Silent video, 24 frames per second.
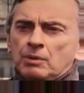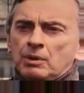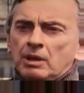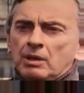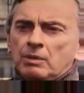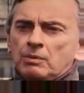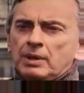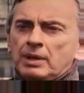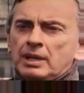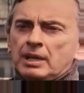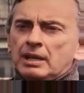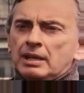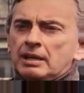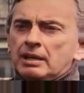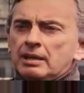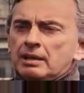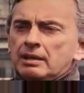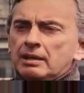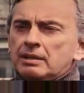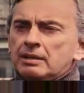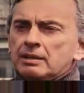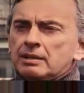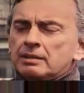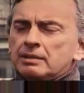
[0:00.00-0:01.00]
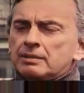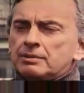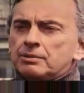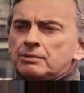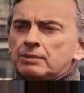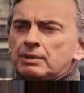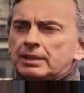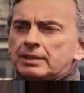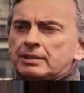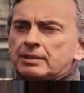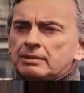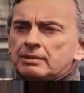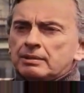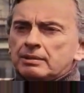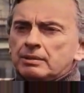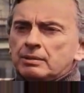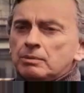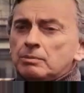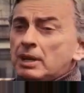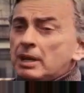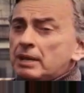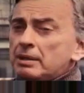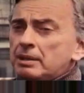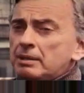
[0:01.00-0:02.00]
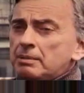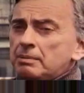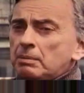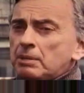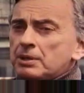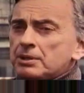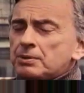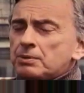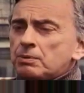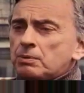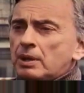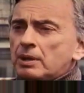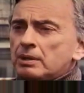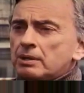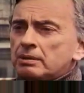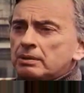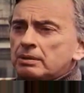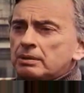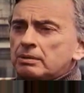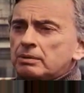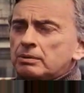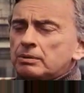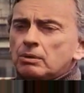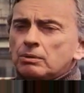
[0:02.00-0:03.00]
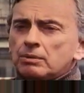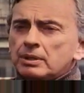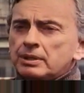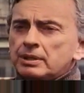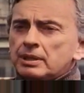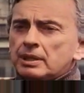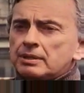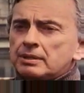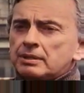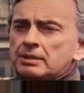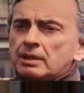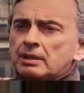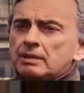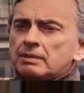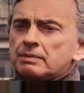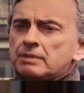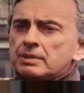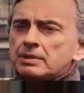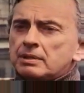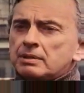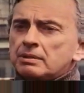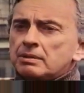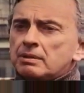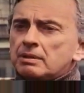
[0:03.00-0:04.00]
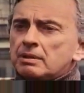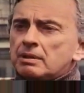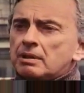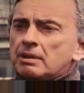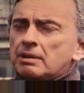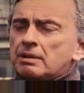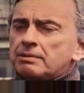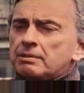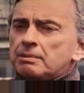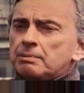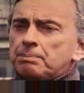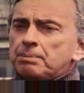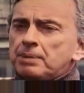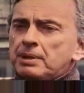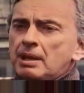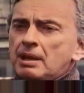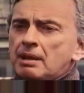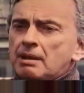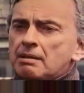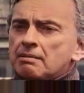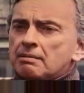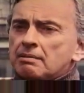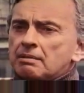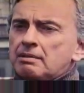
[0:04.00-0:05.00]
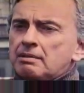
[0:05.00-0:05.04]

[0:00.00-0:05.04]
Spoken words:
Well, we hired a director whom I didn't much want, who'd only done television, called Arthur Penn.